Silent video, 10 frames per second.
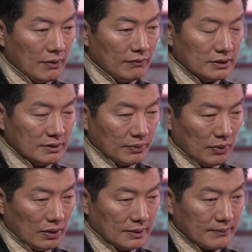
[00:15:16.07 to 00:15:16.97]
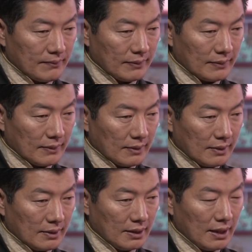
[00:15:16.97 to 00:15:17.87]
First of all,
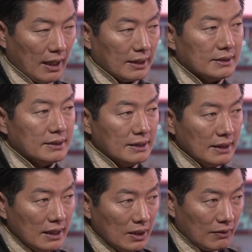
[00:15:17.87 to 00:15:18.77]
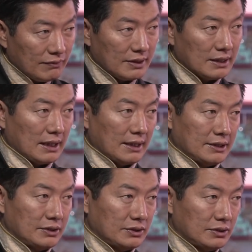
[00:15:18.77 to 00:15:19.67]
the idea of
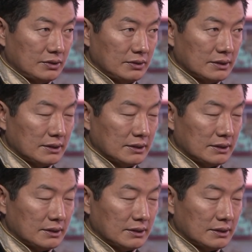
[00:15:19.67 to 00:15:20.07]
reincarnation